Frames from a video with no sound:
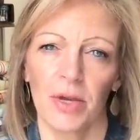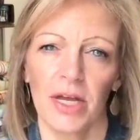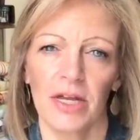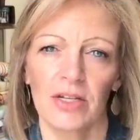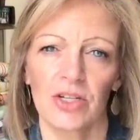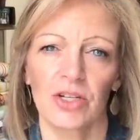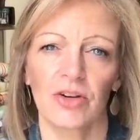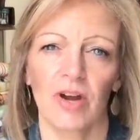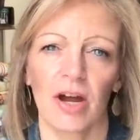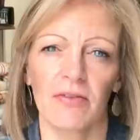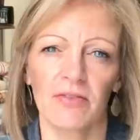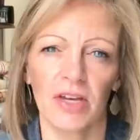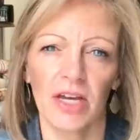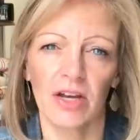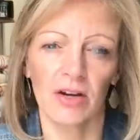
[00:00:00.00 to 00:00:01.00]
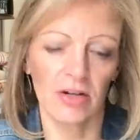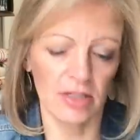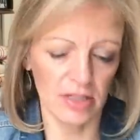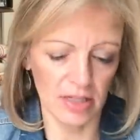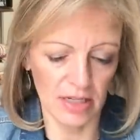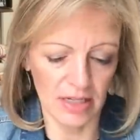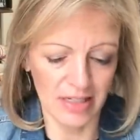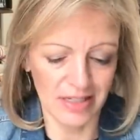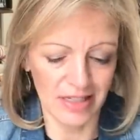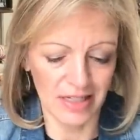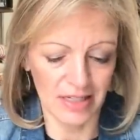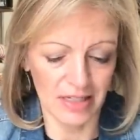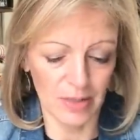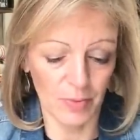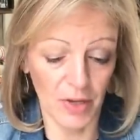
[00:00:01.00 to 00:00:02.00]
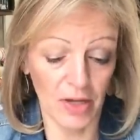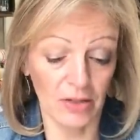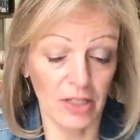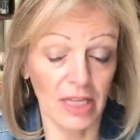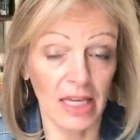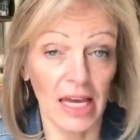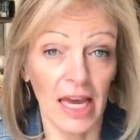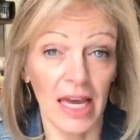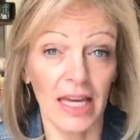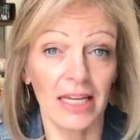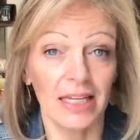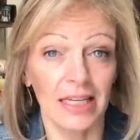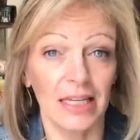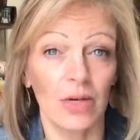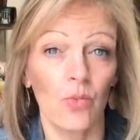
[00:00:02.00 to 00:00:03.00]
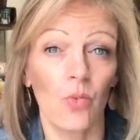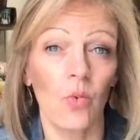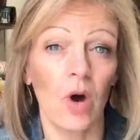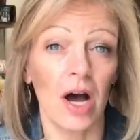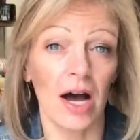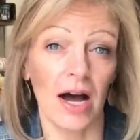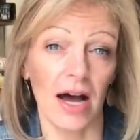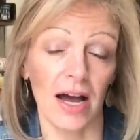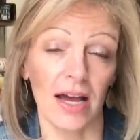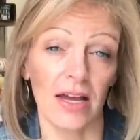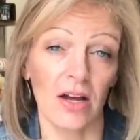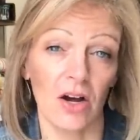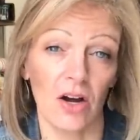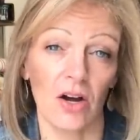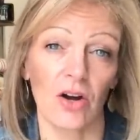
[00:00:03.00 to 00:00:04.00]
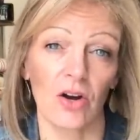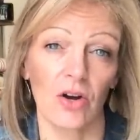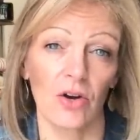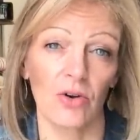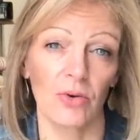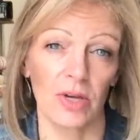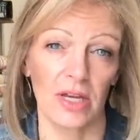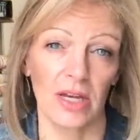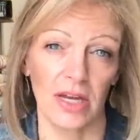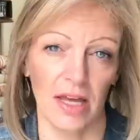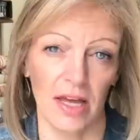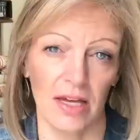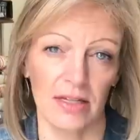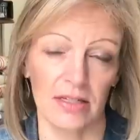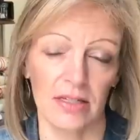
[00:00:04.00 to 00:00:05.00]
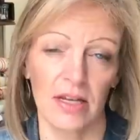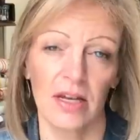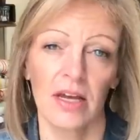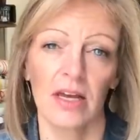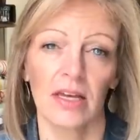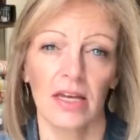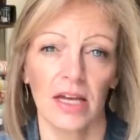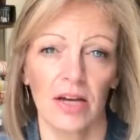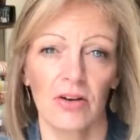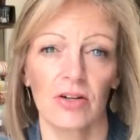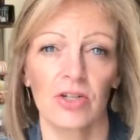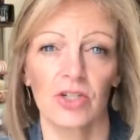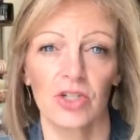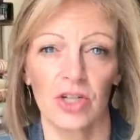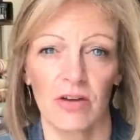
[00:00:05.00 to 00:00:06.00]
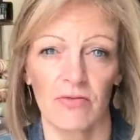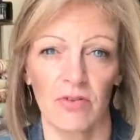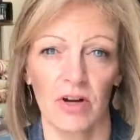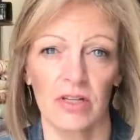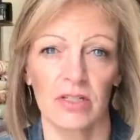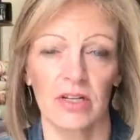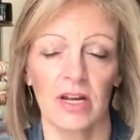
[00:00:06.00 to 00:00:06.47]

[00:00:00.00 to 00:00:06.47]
pantograph, Karen's is spelled K-E-Y-R-O-N-S, Karen's Chevrons.